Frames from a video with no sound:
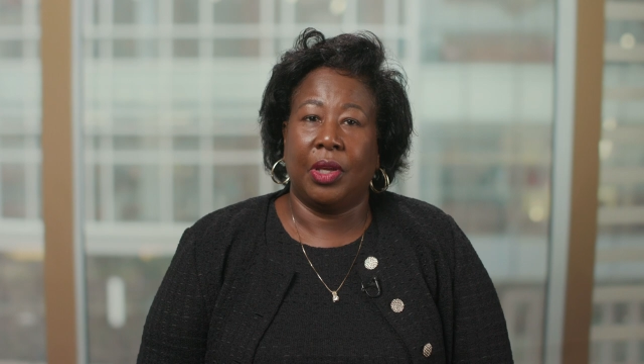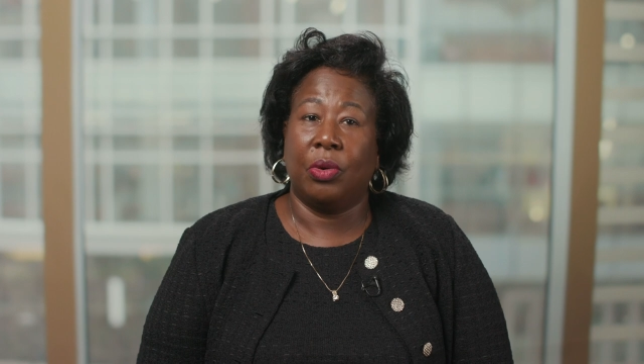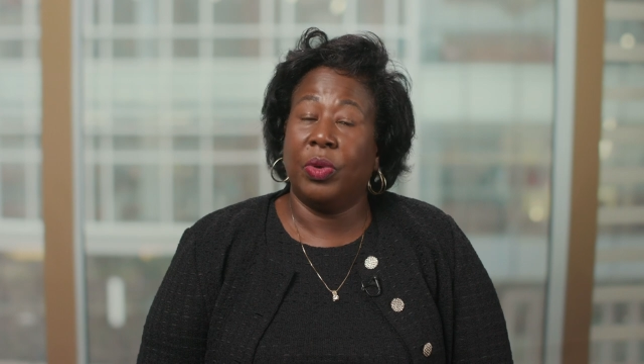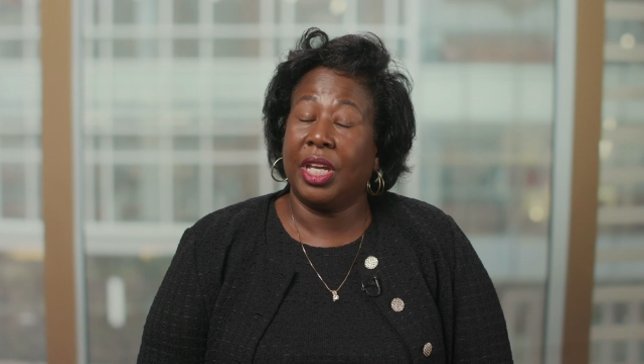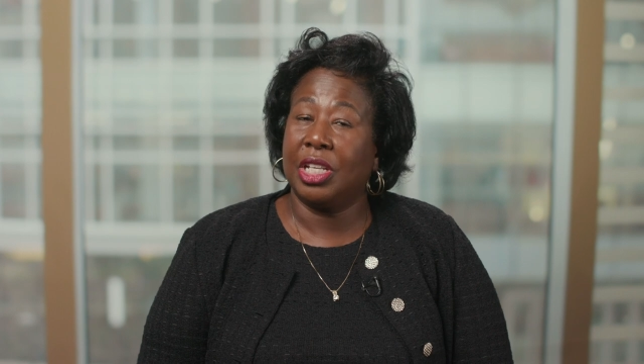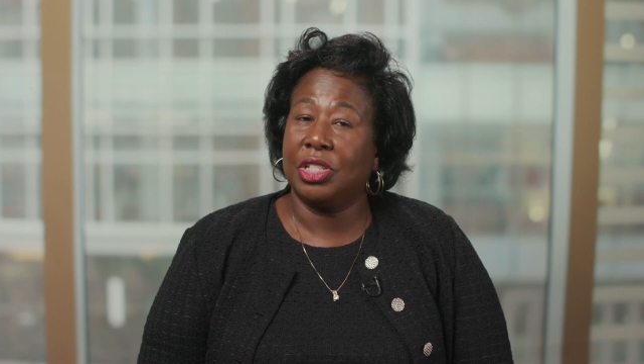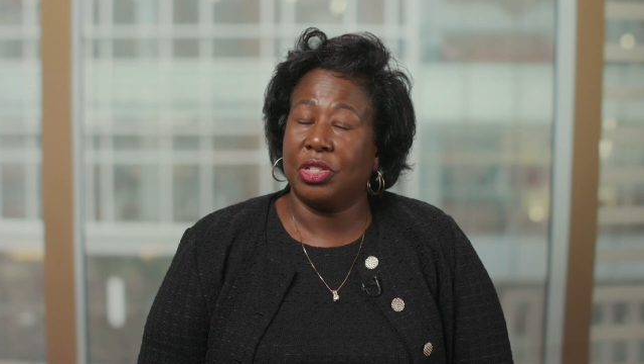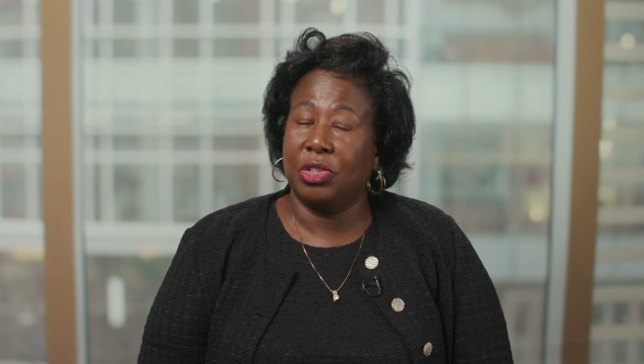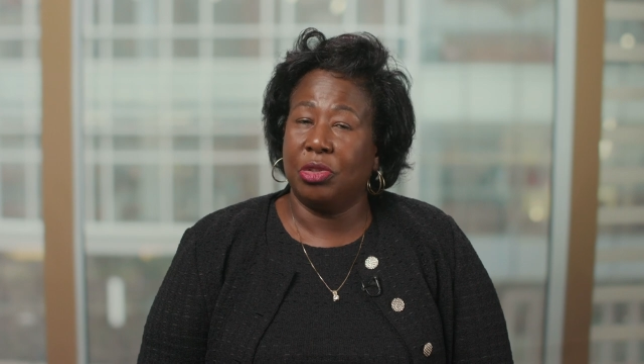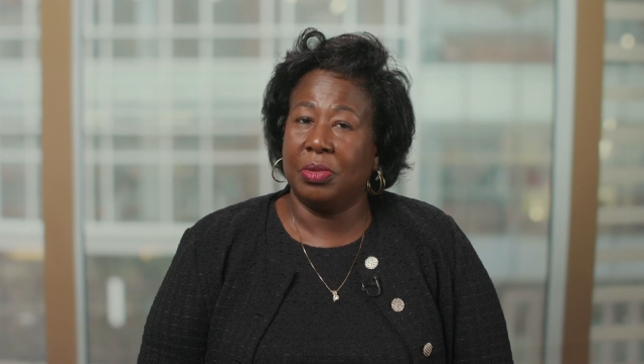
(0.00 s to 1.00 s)
When
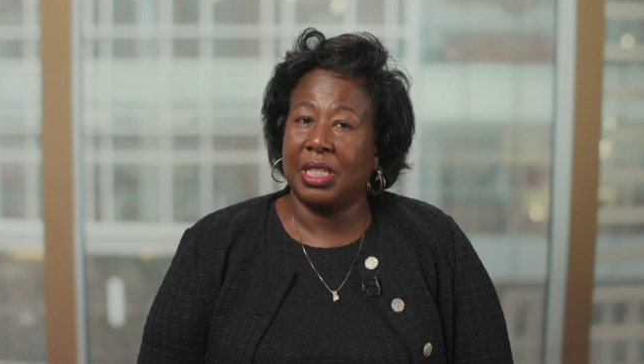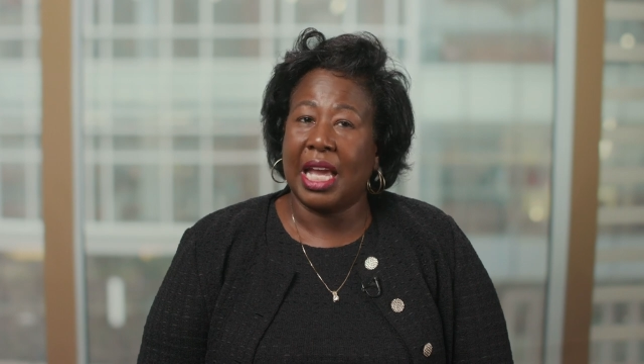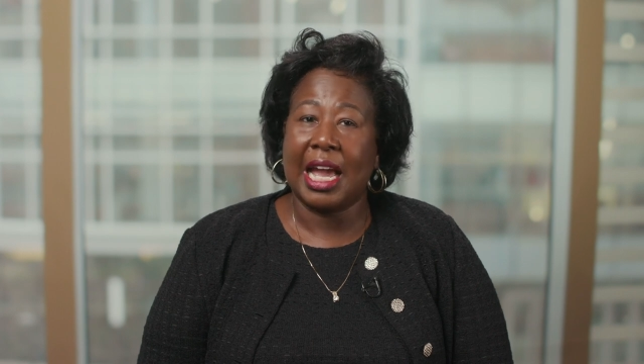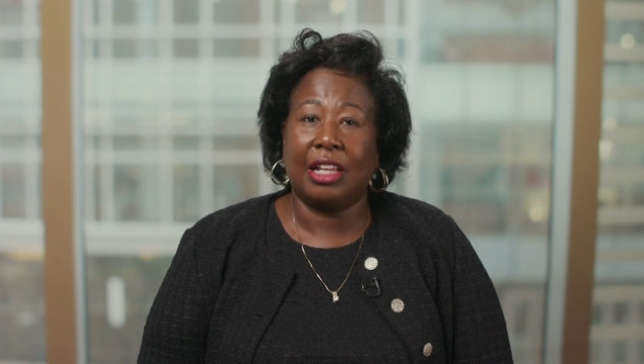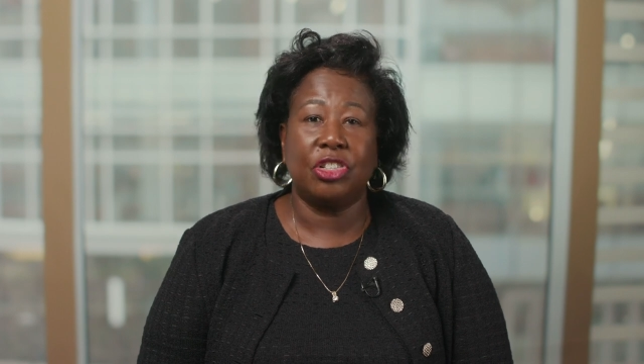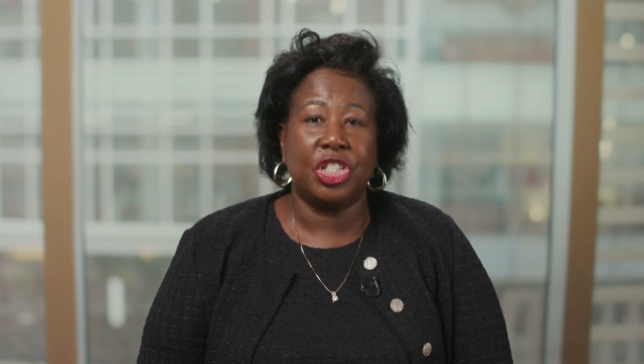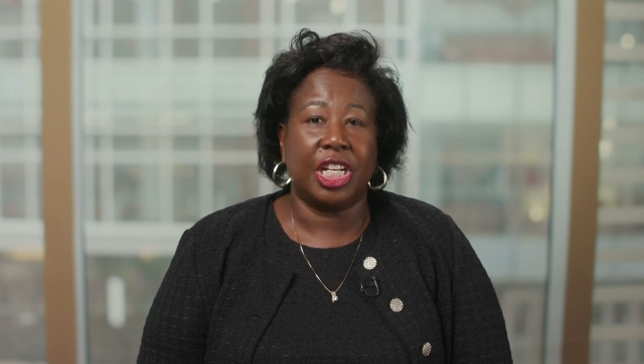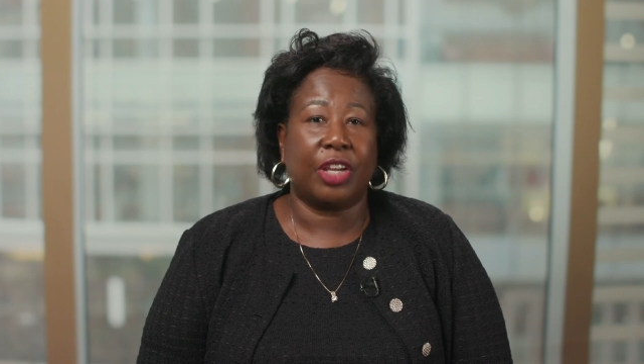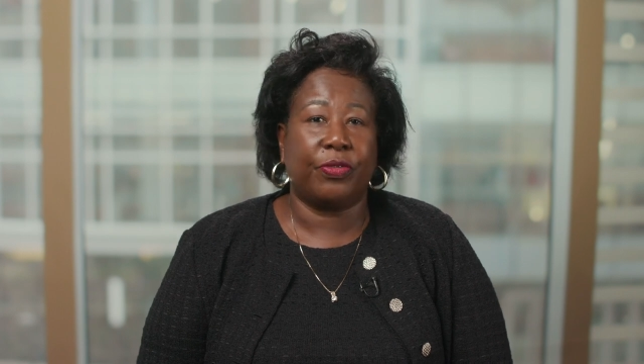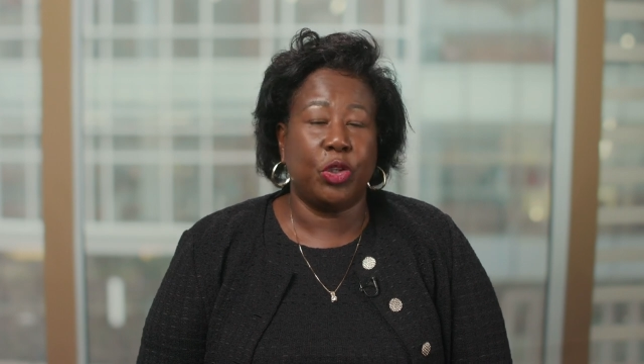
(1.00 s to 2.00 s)
consumed,
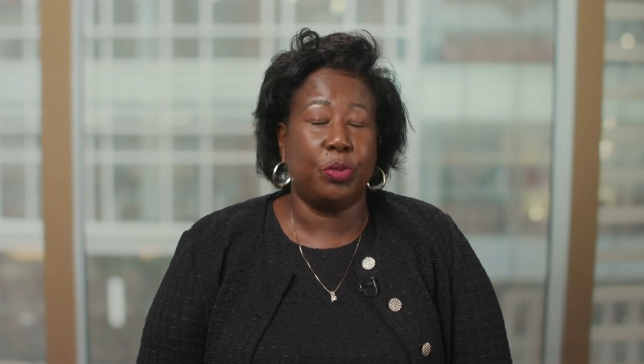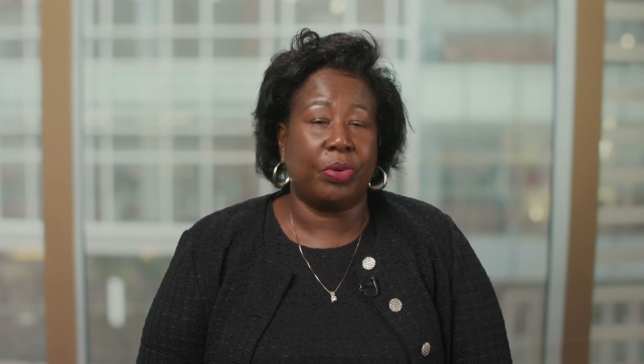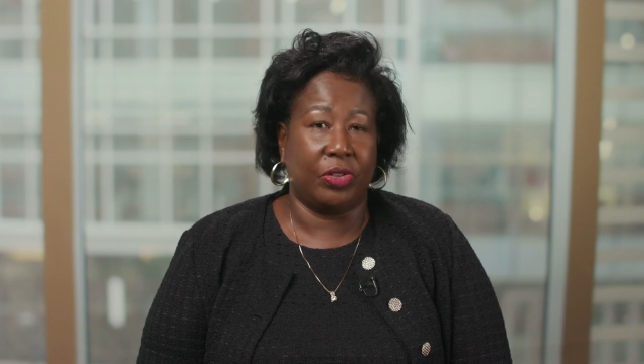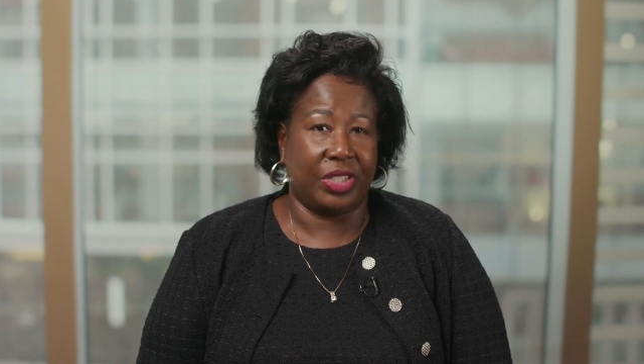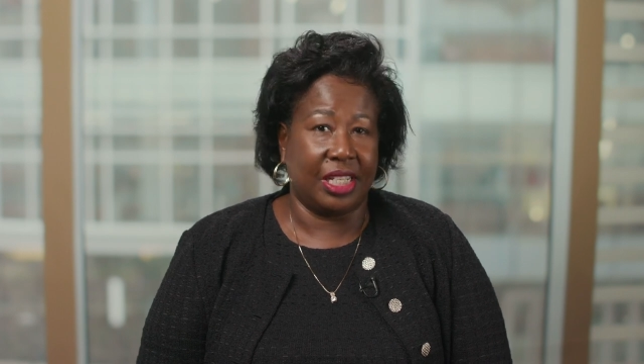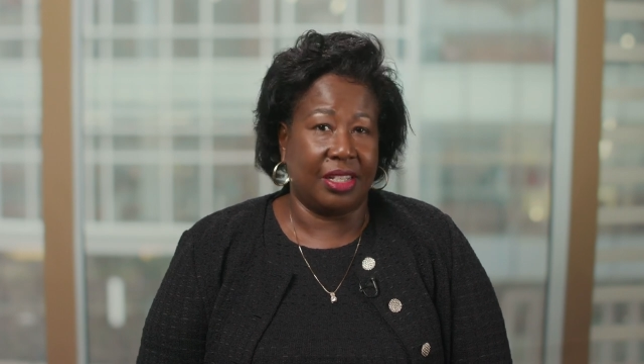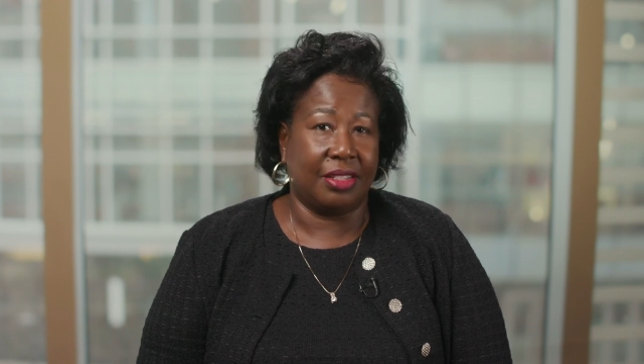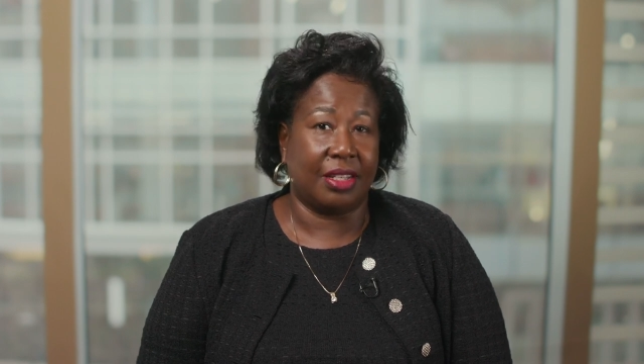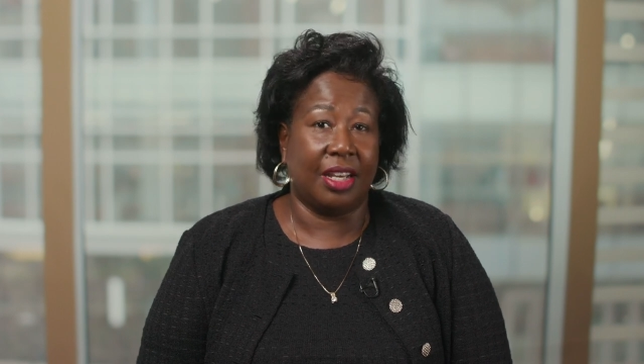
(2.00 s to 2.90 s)
allergenic food proteins,